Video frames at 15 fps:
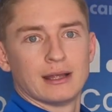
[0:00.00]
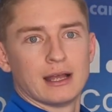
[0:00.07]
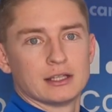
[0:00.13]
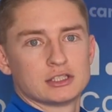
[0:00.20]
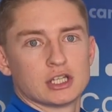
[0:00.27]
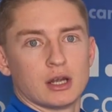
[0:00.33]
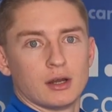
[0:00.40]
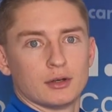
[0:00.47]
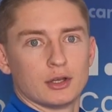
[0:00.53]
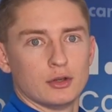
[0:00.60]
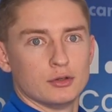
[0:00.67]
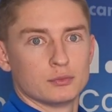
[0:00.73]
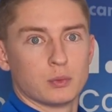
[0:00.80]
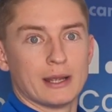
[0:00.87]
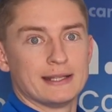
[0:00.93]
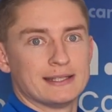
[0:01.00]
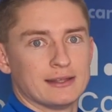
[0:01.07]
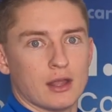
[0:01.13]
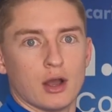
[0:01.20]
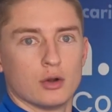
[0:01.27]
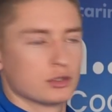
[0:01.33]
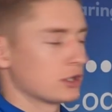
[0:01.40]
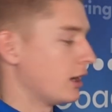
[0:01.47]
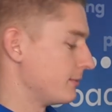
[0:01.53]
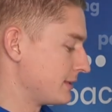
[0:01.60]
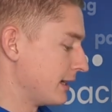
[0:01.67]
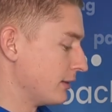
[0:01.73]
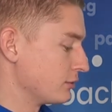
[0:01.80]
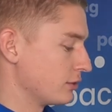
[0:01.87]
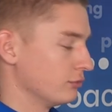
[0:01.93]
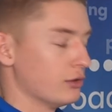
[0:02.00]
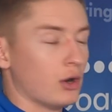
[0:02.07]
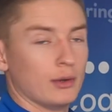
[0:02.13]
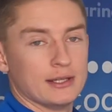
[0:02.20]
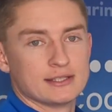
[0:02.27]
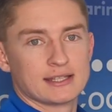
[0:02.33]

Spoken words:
a child who's waited the whole time to get onto the rolling